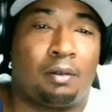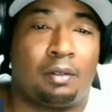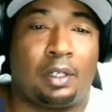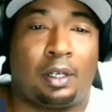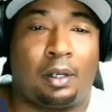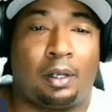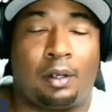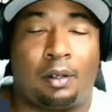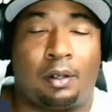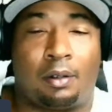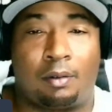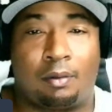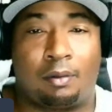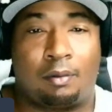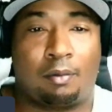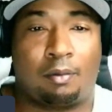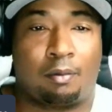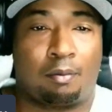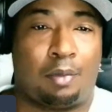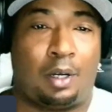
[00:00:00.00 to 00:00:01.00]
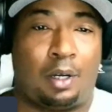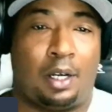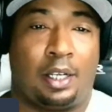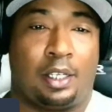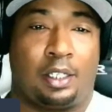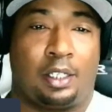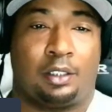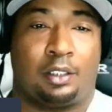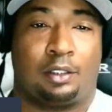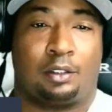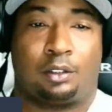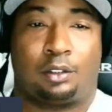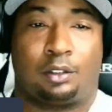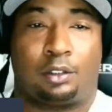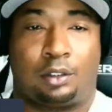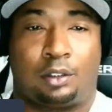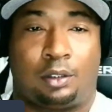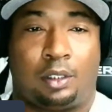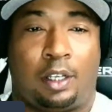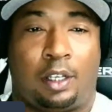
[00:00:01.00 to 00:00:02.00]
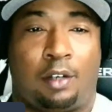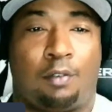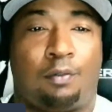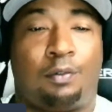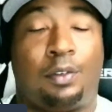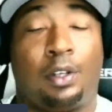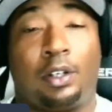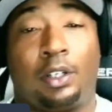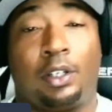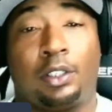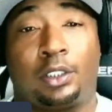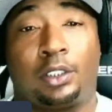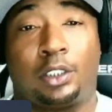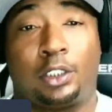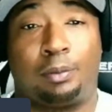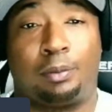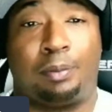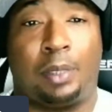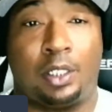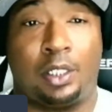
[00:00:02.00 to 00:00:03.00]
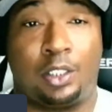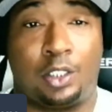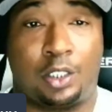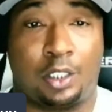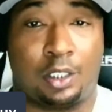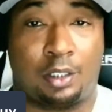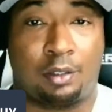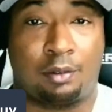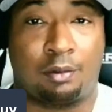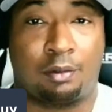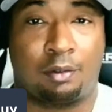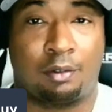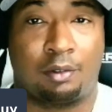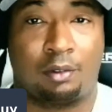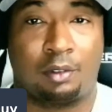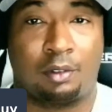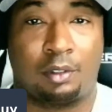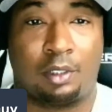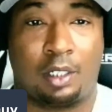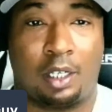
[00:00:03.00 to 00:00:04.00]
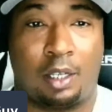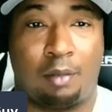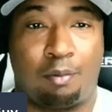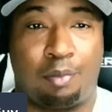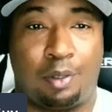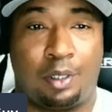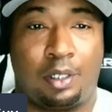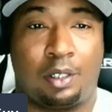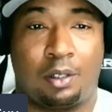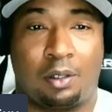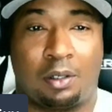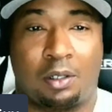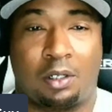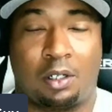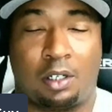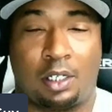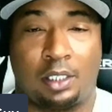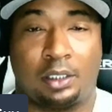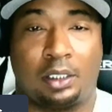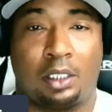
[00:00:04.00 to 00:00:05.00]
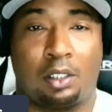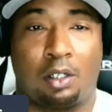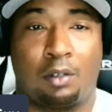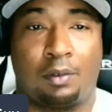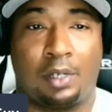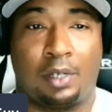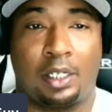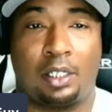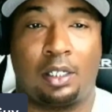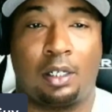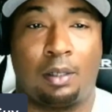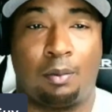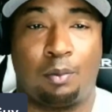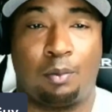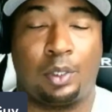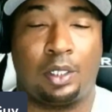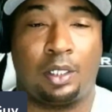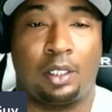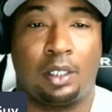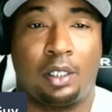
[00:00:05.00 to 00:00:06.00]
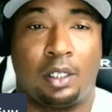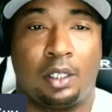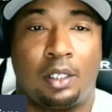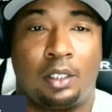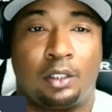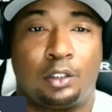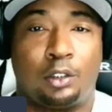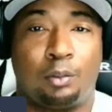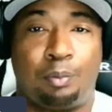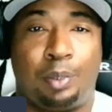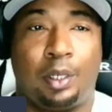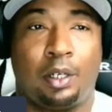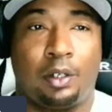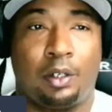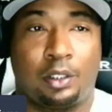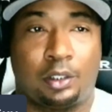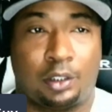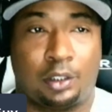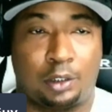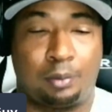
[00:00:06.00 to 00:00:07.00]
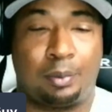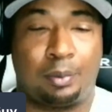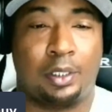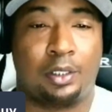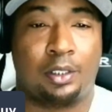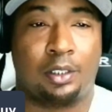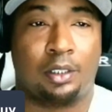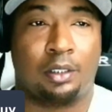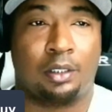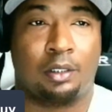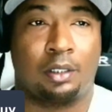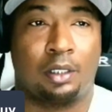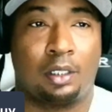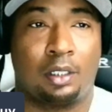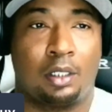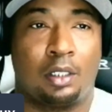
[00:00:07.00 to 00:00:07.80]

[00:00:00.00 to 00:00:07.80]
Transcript: they're buying inferior suspension and putting it on cars that already come with superior suspension.